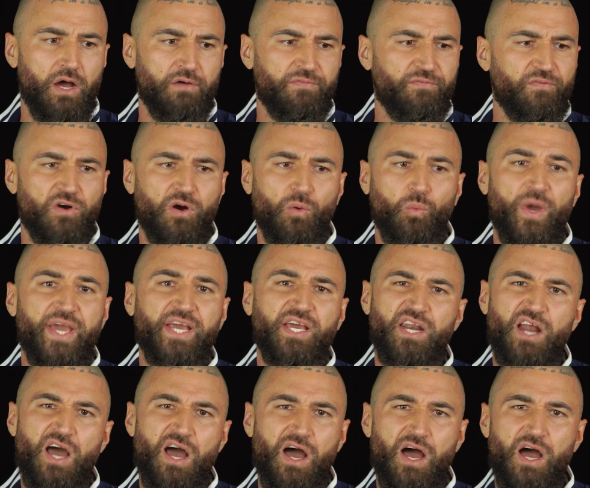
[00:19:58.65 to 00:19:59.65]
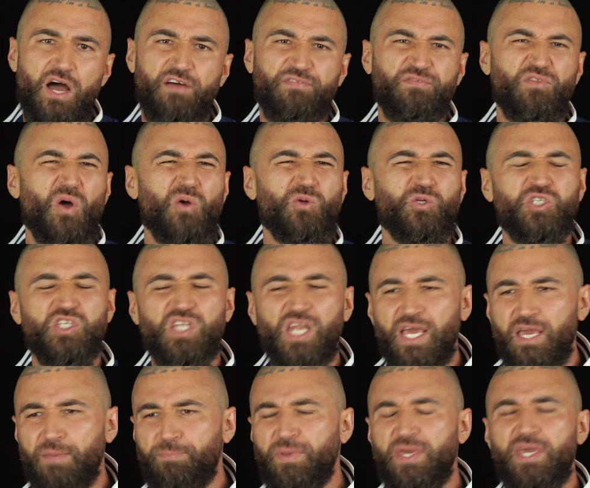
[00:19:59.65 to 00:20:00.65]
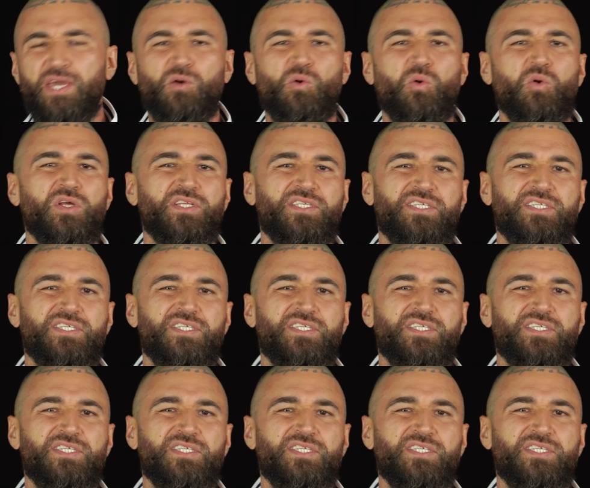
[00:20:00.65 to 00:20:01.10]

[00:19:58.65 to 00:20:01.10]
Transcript: for a week and a half, no sleeping, couldn't